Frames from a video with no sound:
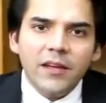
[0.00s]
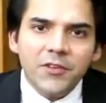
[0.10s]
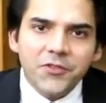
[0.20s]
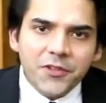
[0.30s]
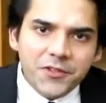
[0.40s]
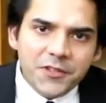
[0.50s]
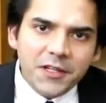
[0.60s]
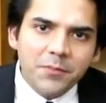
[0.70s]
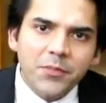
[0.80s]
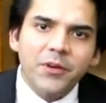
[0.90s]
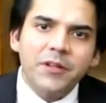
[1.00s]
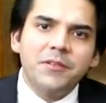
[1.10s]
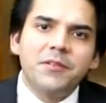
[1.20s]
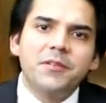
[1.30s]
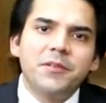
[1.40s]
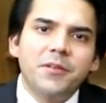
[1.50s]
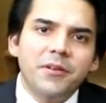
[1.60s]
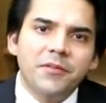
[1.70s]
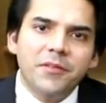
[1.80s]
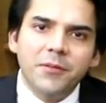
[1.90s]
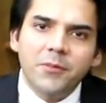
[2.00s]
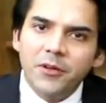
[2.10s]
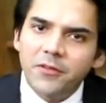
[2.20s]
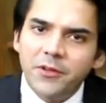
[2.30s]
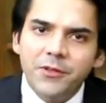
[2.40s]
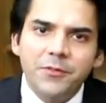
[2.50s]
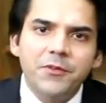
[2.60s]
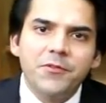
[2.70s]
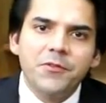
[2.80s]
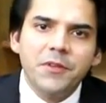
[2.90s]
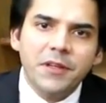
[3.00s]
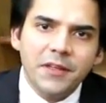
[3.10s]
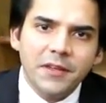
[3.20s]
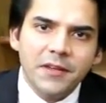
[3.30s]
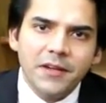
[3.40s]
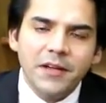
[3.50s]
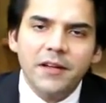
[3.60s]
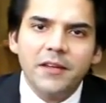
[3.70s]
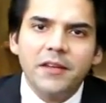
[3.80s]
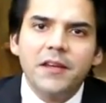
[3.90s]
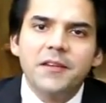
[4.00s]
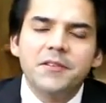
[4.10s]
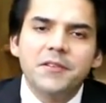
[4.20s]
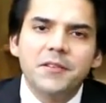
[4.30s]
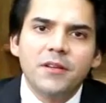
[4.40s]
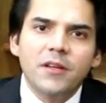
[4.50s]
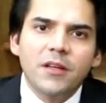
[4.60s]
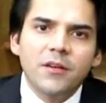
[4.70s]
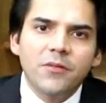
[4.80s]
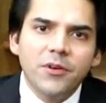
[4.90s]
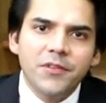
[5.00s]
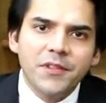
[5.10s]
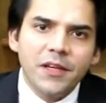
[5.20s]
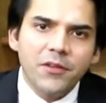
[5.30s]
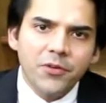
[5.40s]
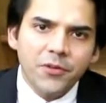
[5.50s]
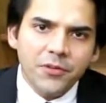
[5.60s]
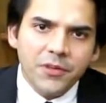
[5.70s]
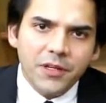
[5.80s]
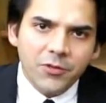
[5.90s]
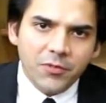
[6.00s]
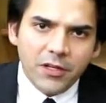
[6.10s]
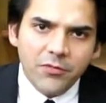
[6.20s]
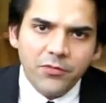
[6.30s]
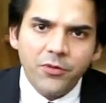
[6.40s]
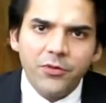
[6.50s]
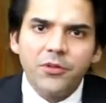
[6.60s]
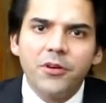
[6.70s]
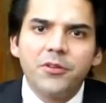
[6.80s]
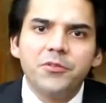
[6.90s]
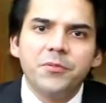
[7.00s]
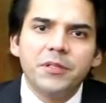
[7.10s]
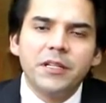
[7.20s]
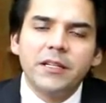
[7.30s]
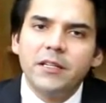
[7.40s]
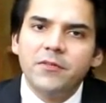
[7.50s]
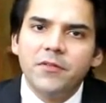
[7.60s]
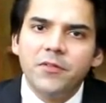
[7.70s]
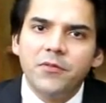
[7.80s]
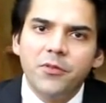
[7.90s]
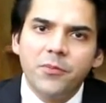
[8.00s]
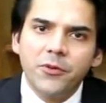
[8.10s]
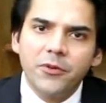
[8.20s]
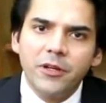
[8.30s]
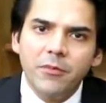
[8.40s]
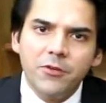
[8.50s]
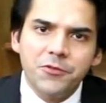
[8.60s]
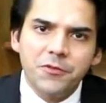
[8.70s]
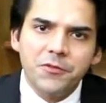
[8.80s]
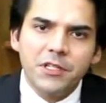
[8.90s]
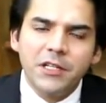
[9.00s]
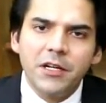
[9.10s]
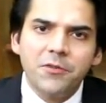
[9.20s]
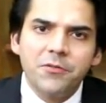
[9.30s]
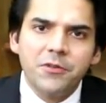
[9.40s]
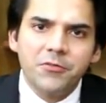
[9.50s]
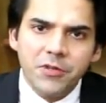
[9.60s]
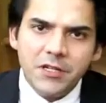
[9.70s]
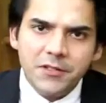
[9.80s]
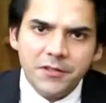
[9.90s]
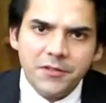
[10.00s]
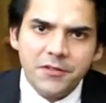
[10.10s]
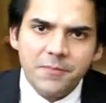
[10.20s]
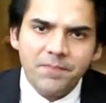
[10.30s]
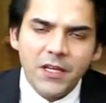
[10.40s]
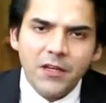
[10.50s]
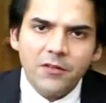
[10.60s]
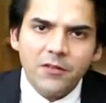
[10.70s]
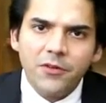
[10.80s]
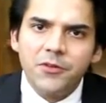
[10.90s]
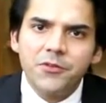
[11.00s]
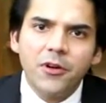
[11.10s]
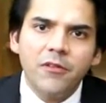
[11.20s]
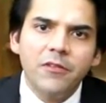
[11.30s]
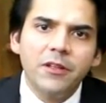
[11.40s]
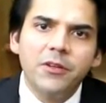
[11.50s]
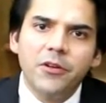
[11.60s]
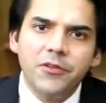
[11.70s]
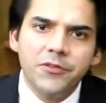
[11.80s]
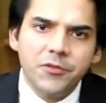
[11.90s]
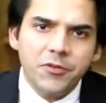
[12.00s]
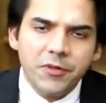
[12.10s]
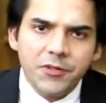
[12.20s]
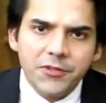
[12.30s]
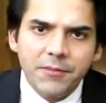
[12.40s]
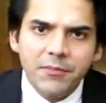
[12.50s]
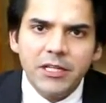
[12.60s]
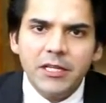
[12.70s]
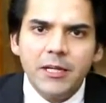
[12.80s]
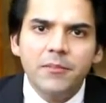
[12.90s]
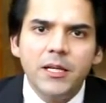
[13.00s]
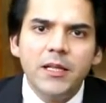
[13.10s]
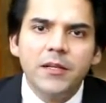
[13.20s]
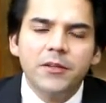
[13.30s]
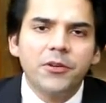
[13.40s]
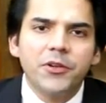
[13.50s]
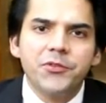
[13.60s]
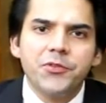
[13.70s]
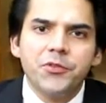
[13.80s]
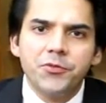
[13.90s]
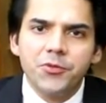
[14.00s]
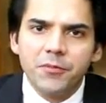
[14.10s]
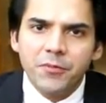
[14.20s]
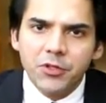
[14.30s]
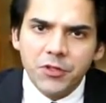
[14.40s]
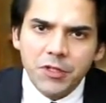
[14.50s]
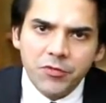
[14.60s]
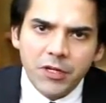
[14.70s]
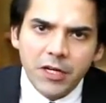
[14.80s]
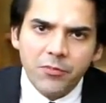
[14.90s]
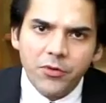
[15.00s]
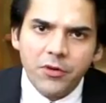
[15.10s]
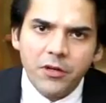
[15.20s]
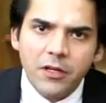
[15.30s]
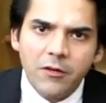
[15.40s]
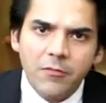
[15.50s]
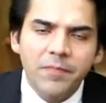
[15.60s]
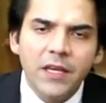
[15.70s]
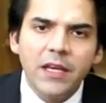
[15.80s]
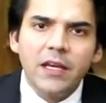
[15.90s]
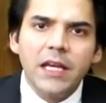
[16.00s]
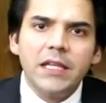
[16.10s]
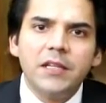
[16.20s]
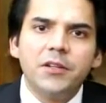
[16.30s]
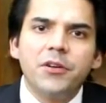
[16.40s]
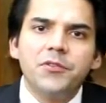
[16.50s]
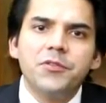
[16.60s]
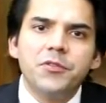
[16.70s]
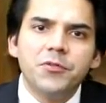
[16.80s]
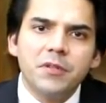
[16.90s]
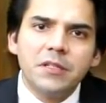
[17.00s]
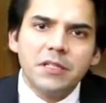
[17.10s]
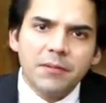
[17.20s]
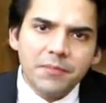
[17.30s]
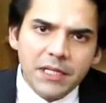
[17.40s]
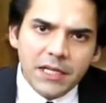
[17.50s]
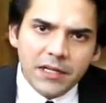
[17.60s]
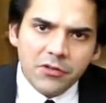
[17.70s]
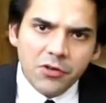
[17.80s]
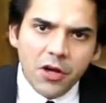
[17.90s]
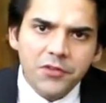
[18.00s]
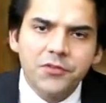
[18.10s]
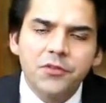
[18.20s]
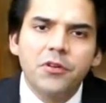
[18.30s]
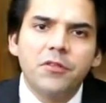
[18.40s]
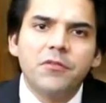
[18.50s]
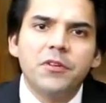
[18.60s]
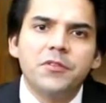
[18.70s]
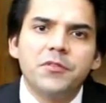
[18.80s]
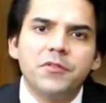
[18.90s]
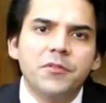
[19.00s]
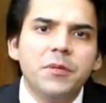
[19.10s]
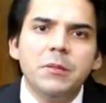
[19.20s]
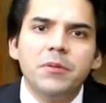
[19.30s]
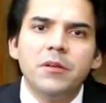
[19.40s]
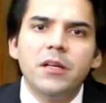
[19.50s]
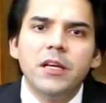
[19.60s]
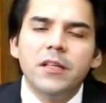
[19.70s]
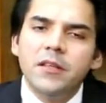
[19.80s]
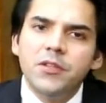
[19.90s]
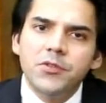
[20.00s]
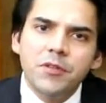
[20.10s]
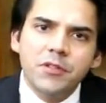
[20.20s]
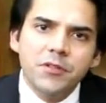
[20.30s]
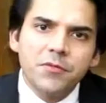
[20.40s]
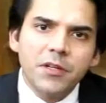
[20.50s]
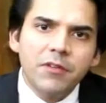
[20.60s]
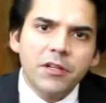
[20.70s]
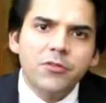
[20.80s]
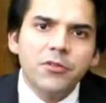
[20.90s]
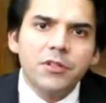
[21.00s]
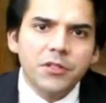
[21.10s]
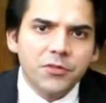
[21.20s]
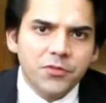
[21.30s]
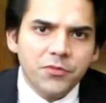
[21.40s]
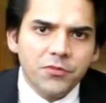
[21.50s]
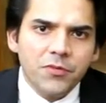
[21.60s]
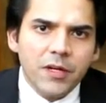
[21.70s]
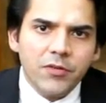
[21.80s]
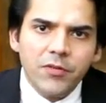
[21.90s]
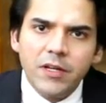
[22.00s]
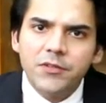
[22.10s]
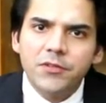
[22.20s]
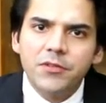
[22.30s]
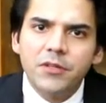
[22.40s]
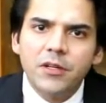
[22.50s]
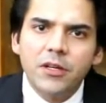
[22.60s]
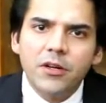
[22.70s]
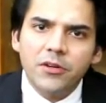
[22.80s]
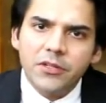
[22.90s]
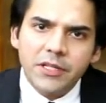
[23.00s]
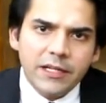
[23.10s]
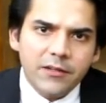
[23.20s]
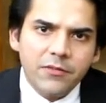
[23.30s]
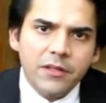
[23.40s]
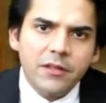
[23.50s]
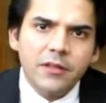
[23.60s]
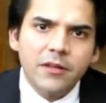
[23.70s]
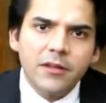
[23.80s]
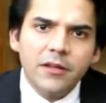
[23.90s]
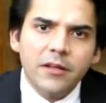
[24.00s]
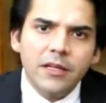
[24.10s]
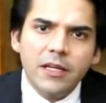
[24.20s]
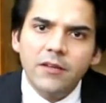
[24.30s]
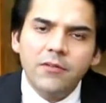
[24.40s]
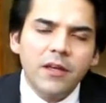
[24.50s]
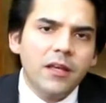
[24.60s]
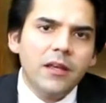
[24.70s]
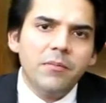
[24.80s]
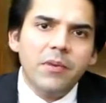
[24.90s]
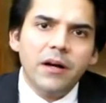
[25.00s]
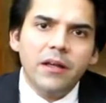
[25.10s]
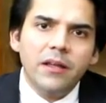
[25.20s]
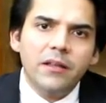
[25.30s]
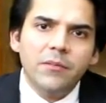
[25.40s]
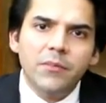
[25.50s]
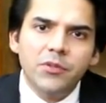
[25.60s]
An interesting point of the Maulvi Tameez Khan case was that though the 24th October 1954 proclamation set out reasons for dissolving the Constituent Assembly, namely that the constitutional machinery had broken down and that the Constituent Assembly had lost the confidence of the people, these reasons were never looked into, addressed or dealt with in any way by